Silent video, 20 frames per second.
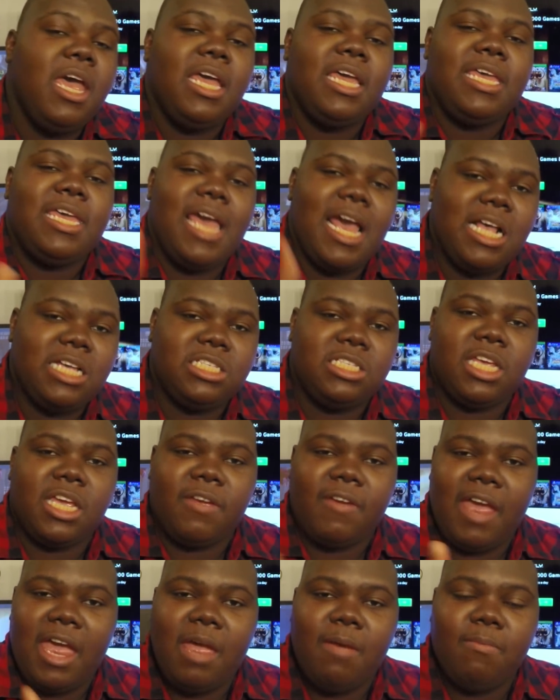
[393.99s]
Yes, the
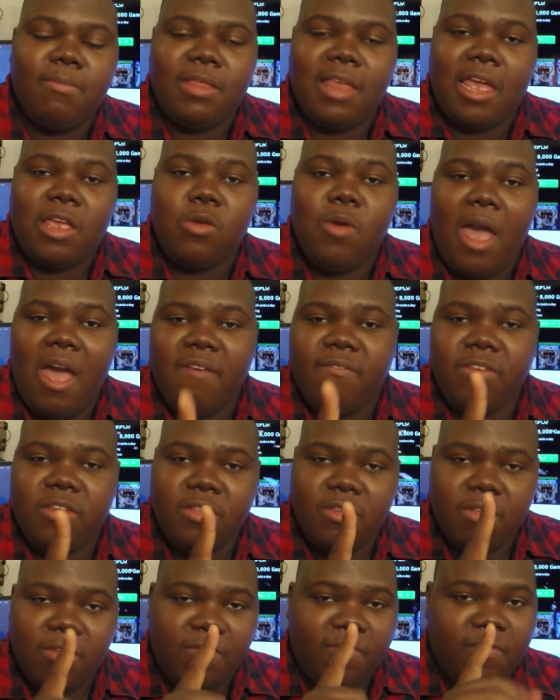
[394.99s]
game that you have
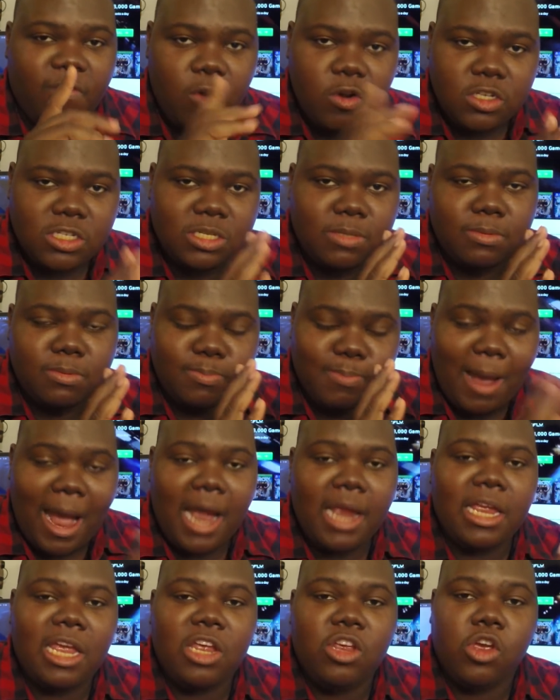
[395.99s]
in the first
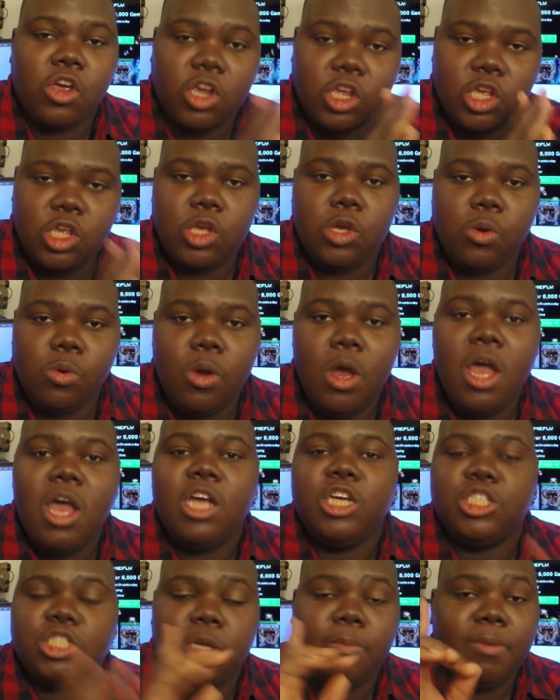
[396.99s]
spot in your queue
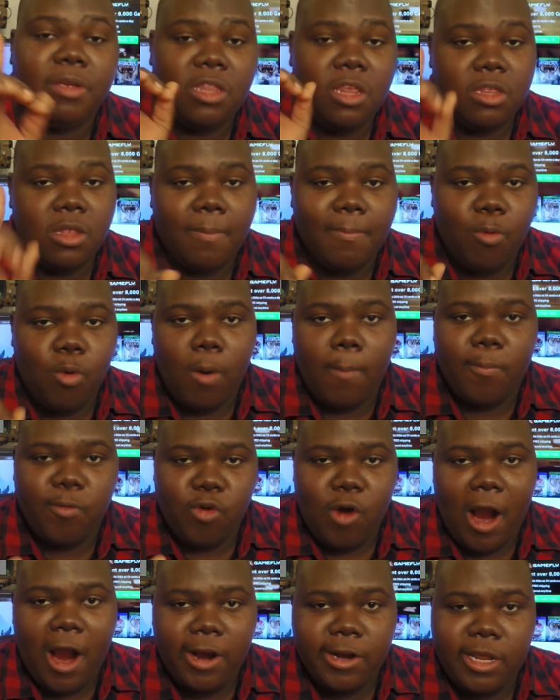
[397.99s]
should be the #1
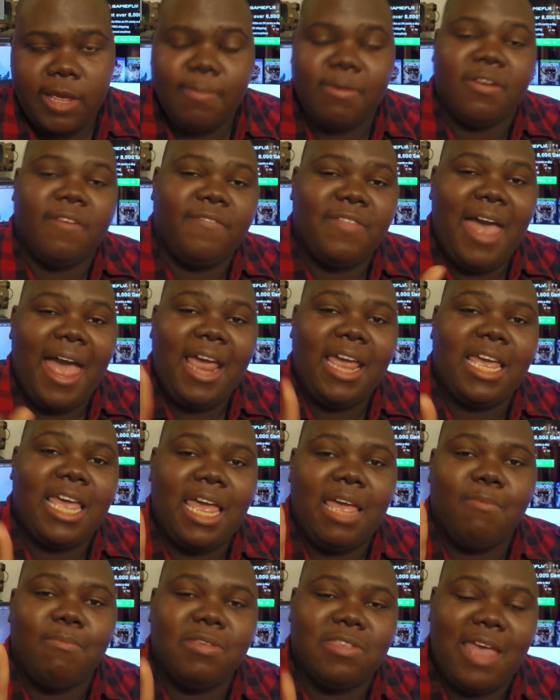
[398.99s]
priority, but if that
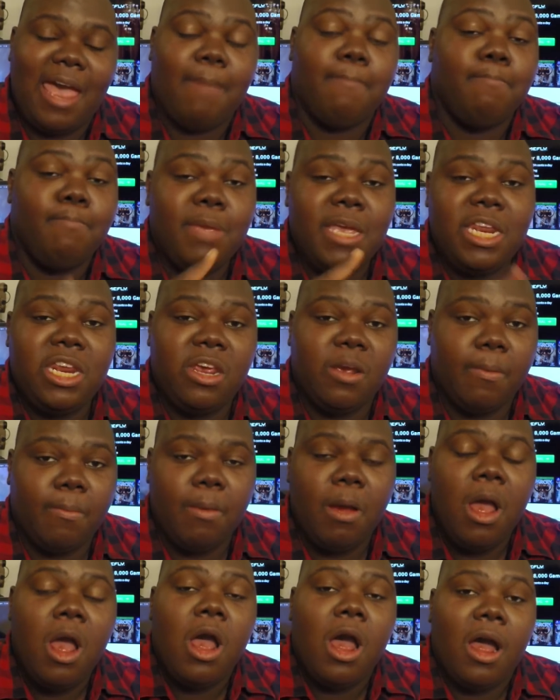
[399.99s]
game is at
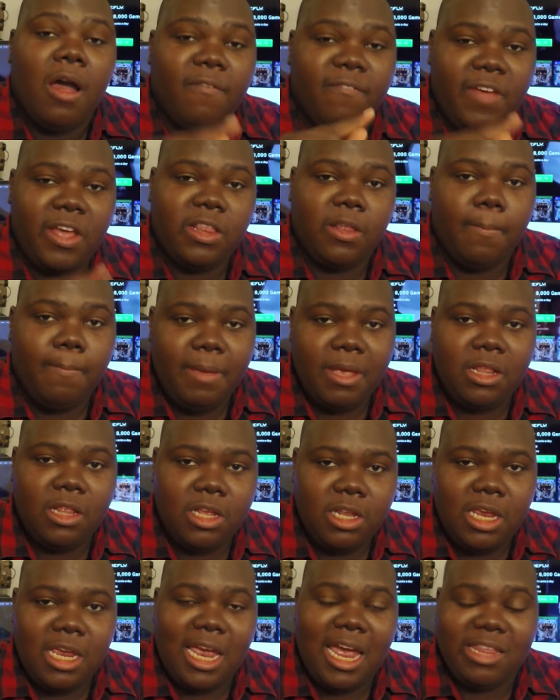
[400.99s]
medium
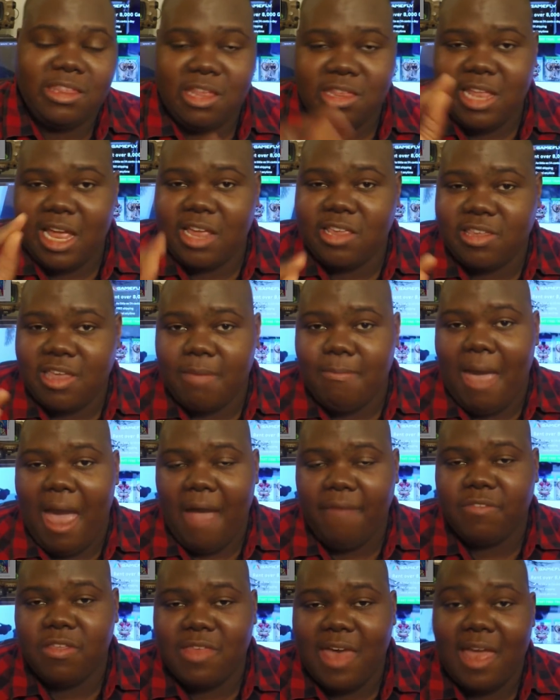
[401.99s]
availability and the next game
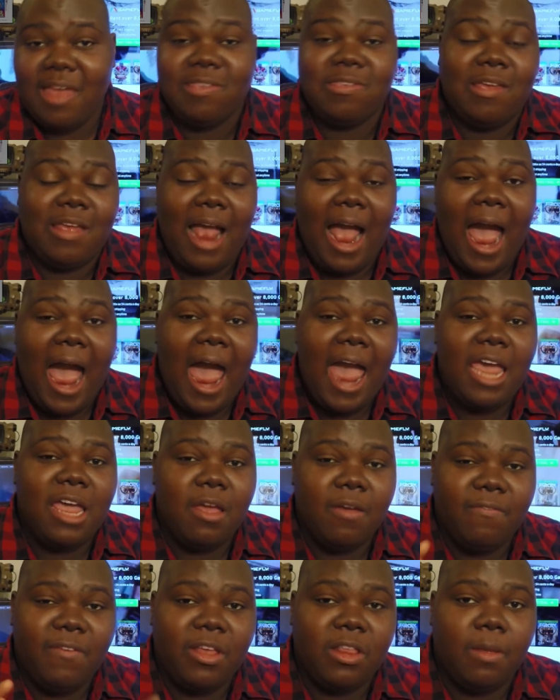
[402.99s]
after that is at high
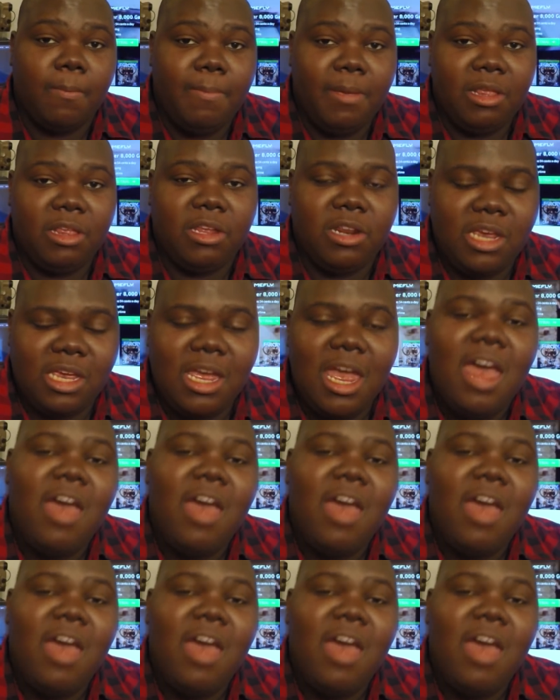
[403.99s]
availability,